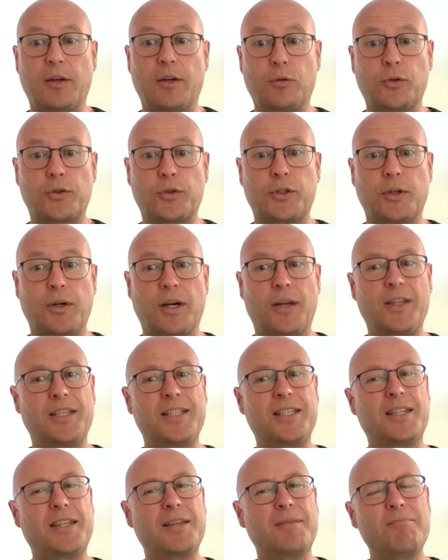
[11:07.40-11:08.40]
also, and this
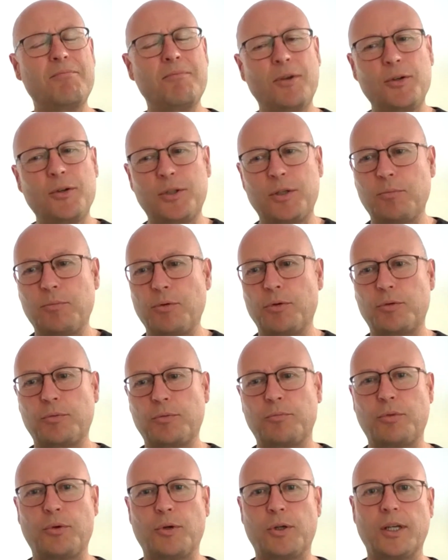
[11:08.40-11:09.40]
is the most
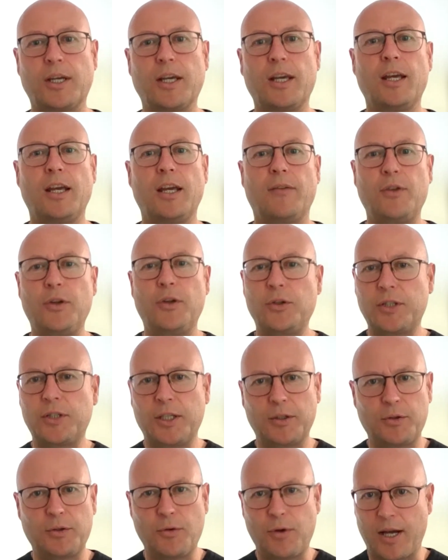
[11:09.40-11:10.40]
important point, if you sit
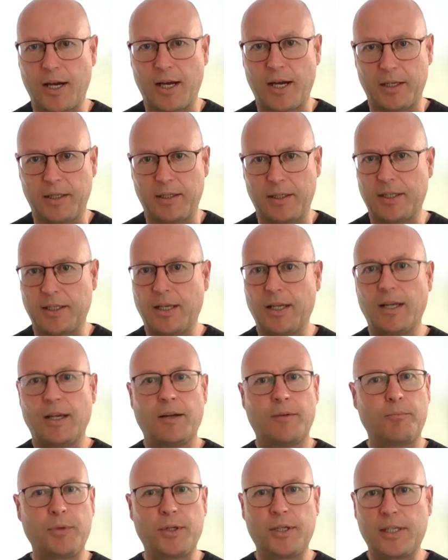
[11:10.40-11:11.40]
in your hands
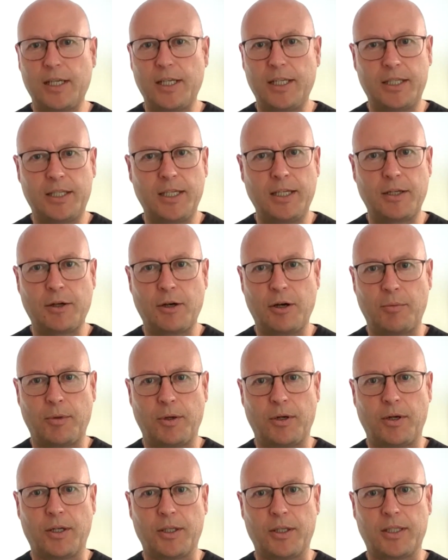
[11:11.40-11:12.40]
busily
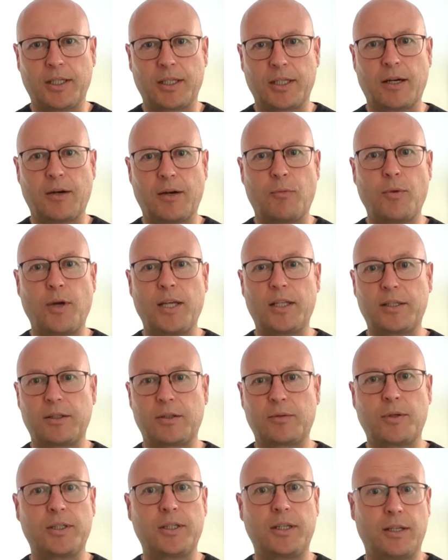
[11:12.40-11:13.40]
decarbonising and wait till
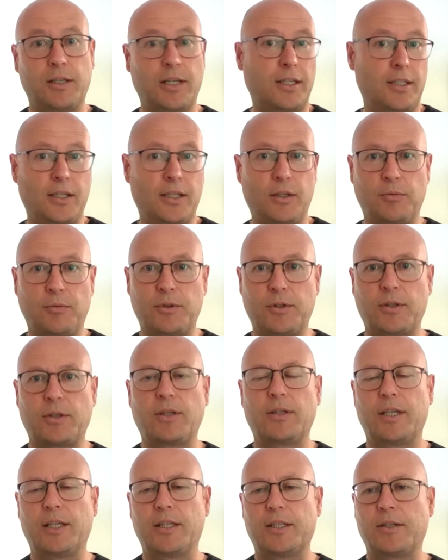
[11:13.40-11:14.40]
20, let's say your
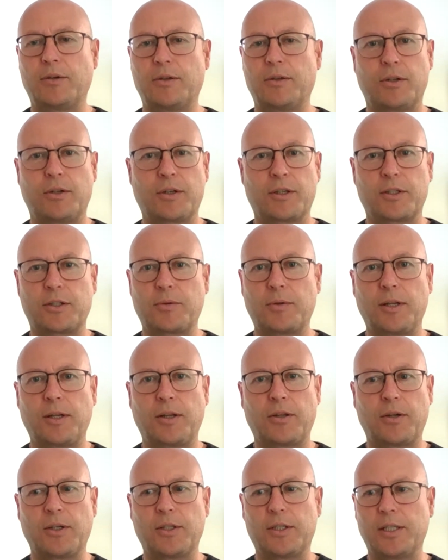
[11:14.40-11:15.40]
net zero target's
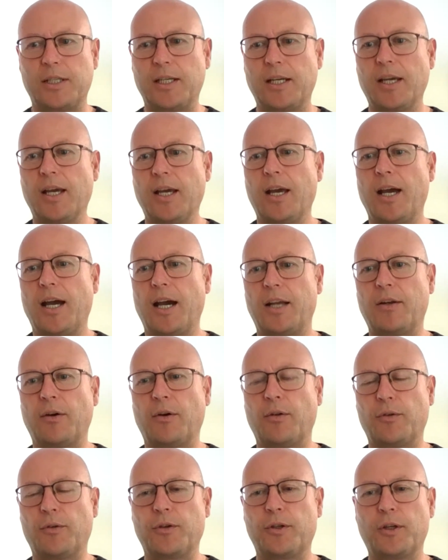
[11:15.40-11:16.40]
2030, and
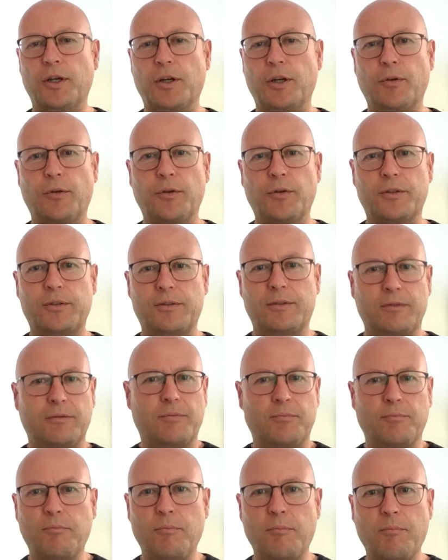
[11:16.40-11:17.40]
on the sort of
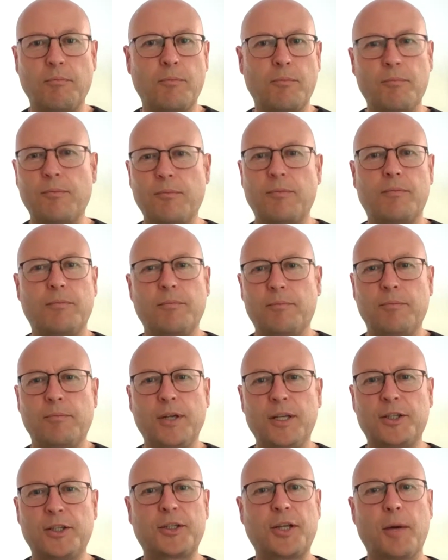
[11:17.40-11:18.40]

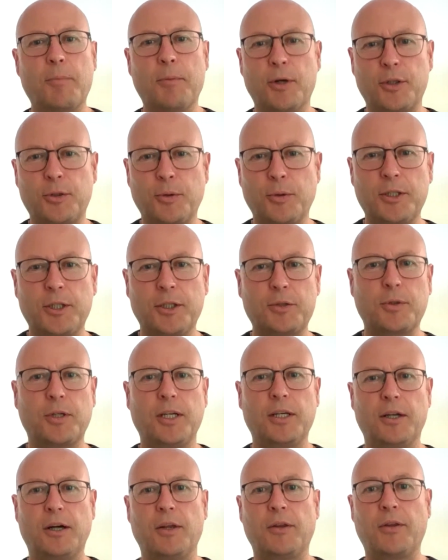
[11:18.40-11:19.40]
midsummer
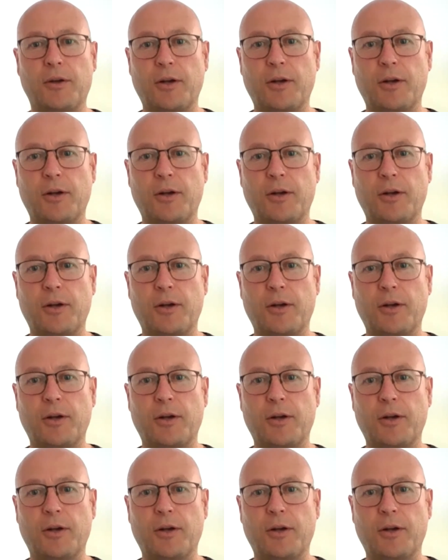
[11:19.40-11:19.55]
2029 think,